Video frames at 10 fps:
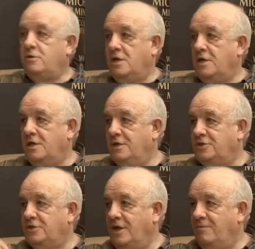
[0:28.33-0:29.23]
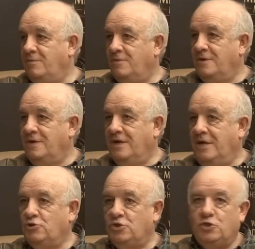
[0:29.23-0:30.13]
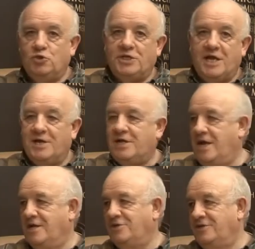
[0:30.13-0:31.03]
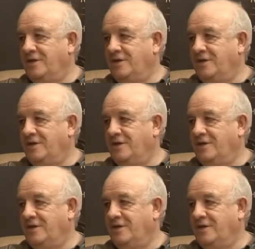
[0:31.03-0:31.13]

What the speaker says: thing is introducing our guests,